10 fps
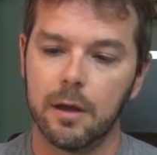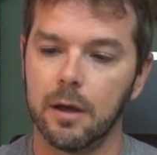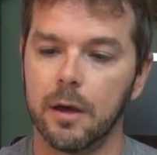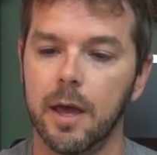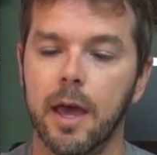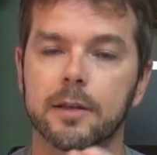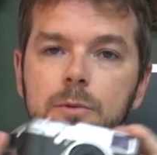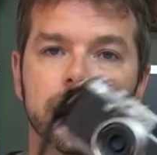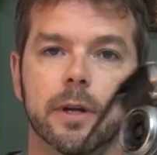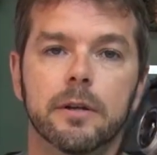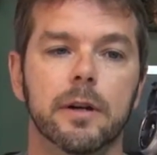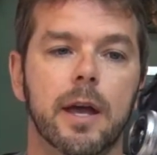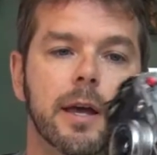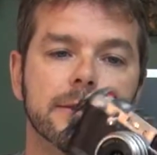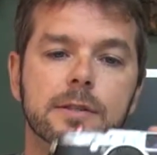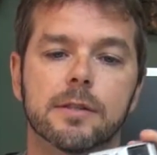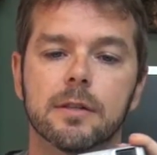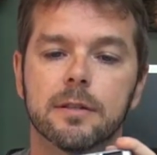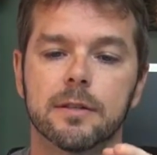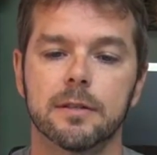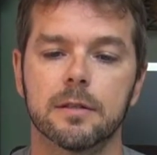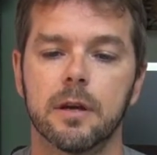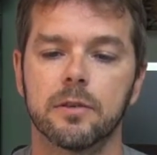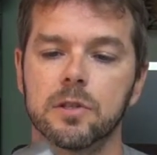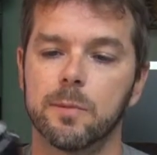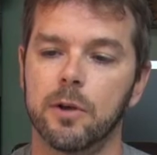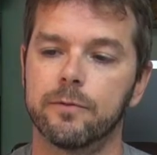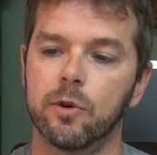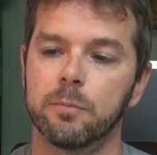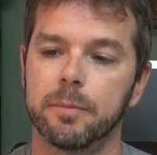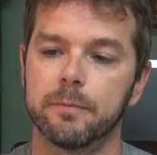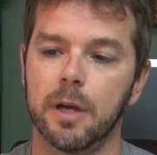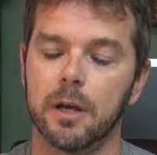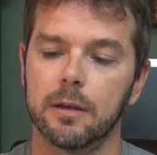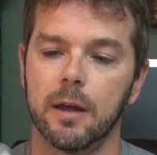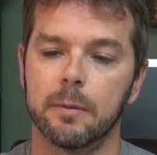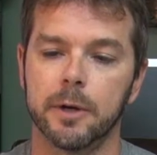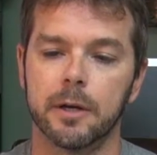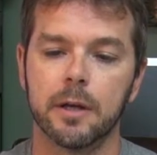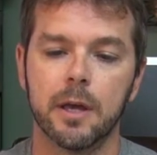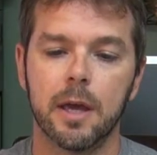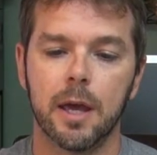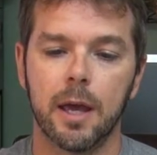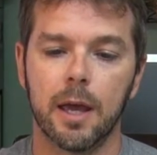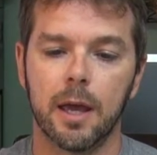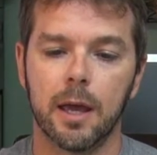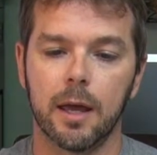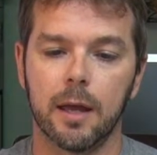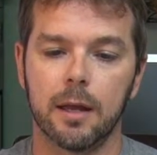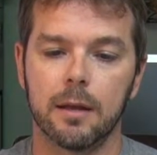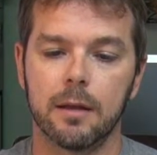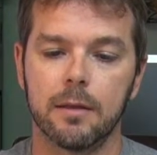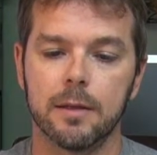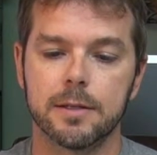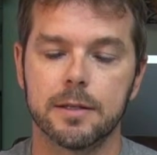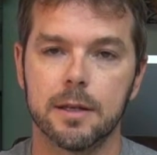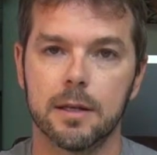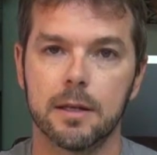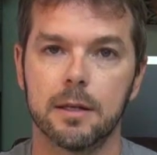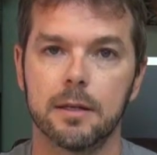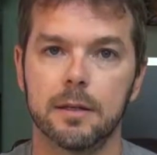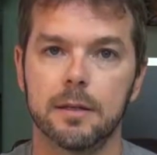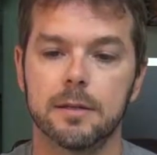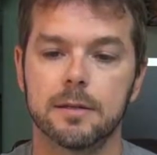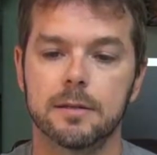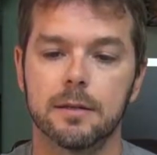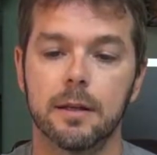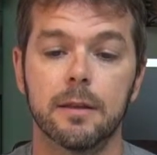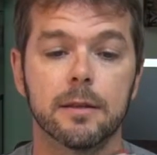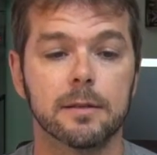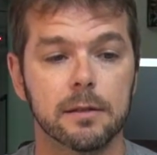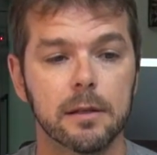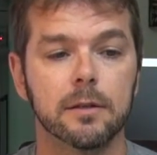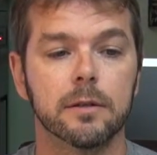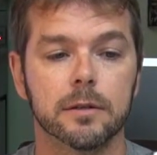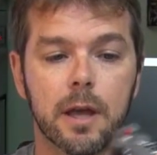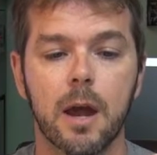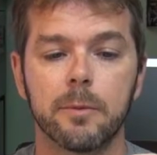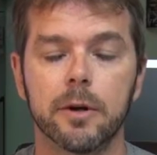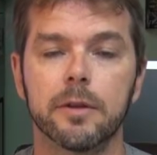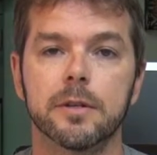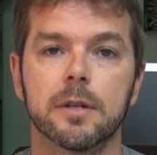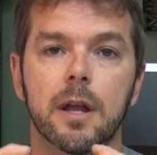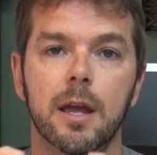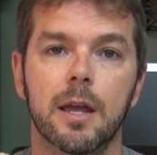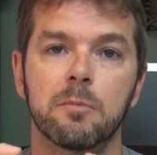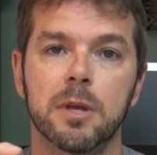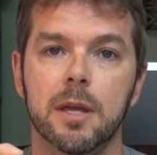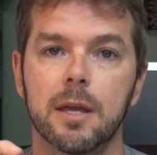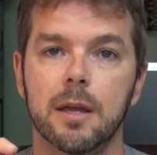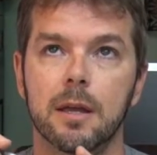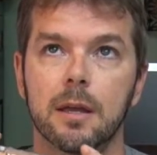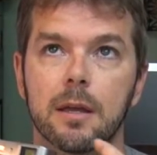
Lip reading: X100S. This is another small form camera, and this is, in this little camera, there's an APS-C